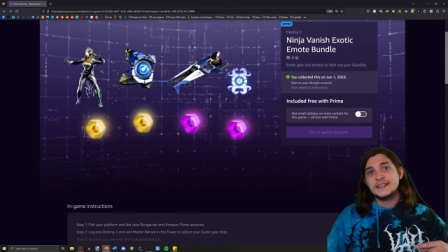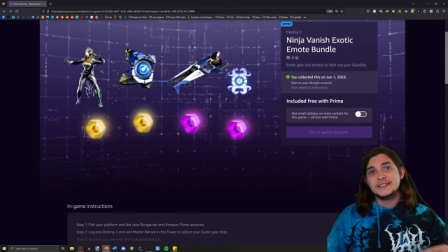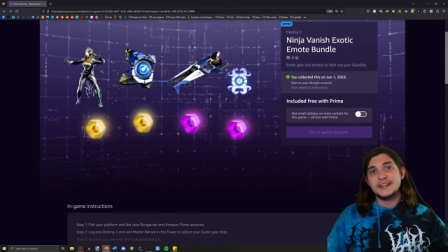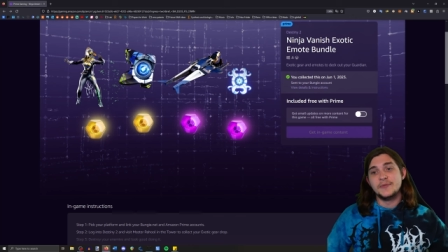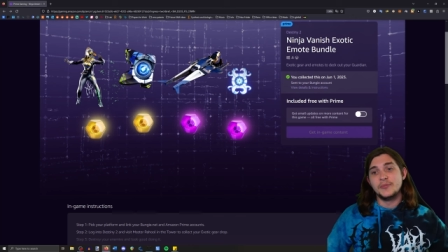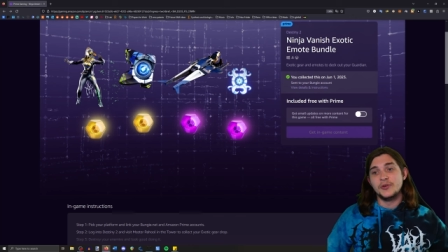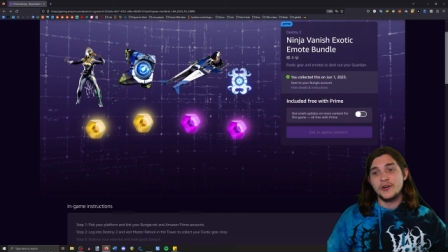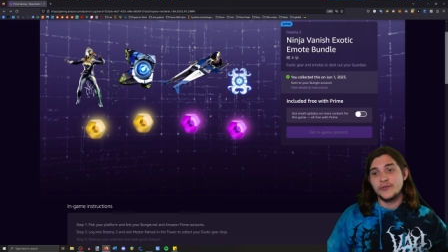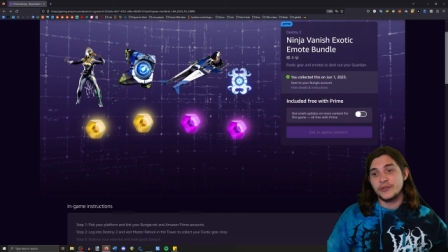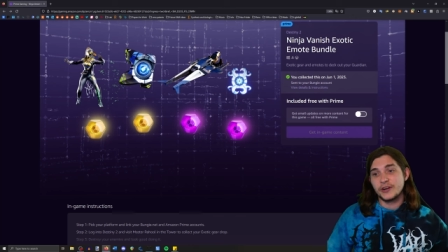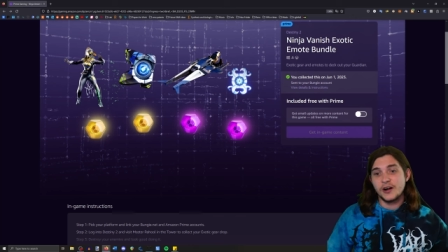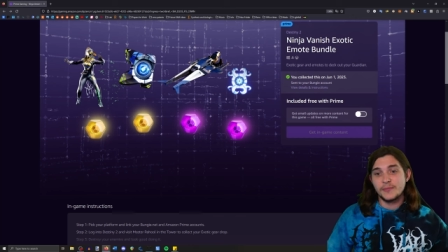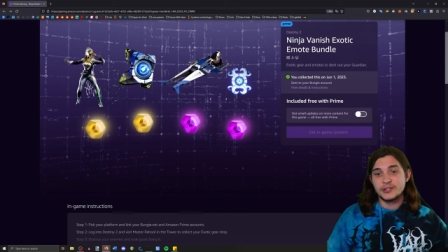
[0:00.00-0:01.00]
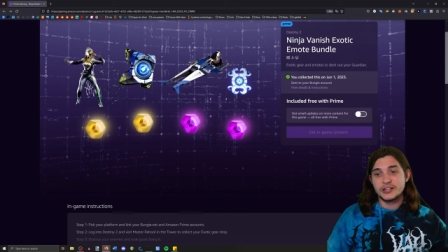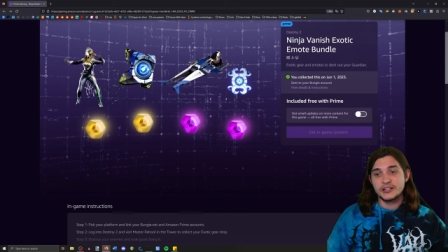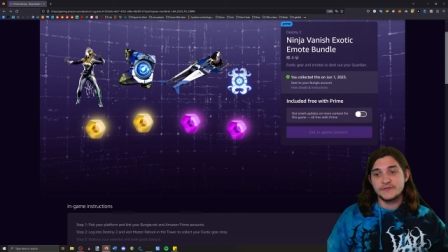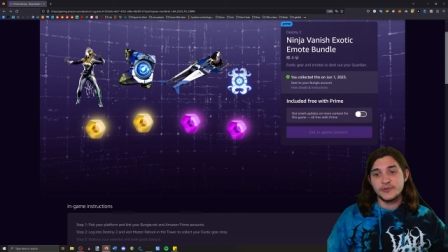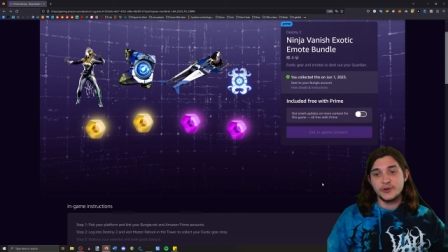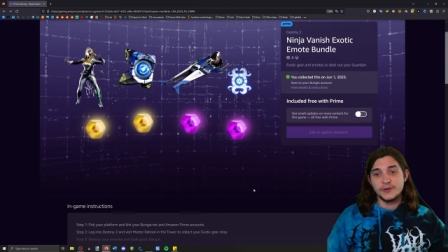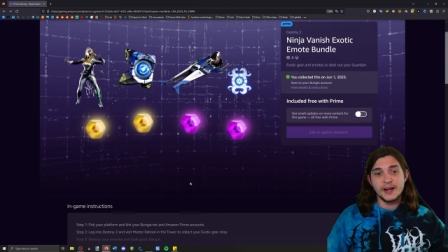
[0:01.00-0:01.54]
down below in the comment
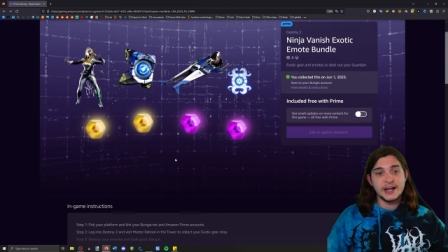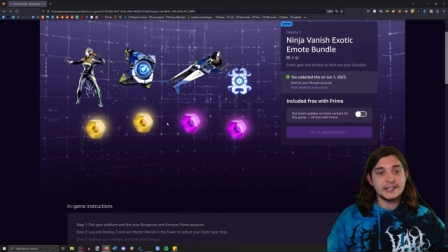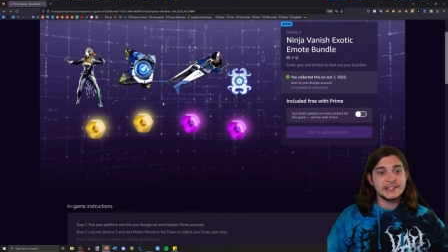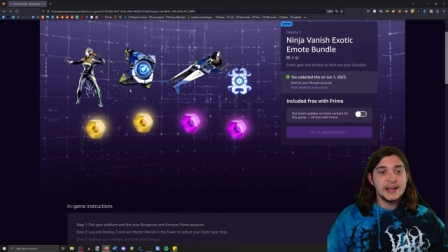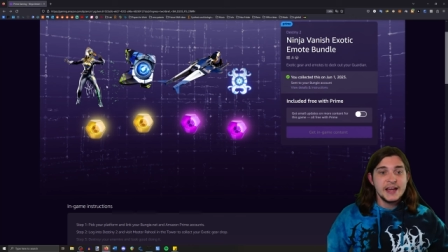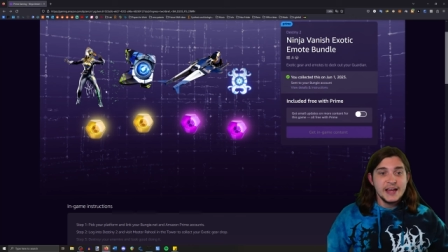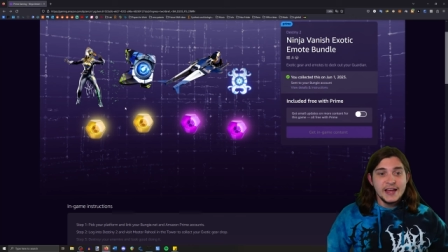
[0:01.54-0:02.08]
section for you guys.